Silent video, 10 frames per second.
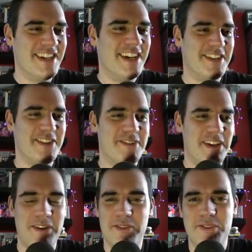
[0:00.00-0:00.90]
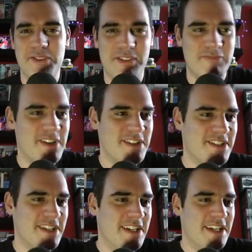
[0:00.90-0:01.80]
and no doubt I'll do some
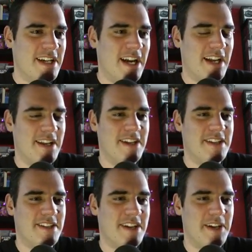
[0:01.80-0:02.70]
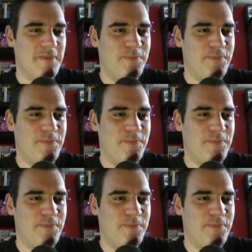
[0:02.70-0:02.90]
runs at a later date.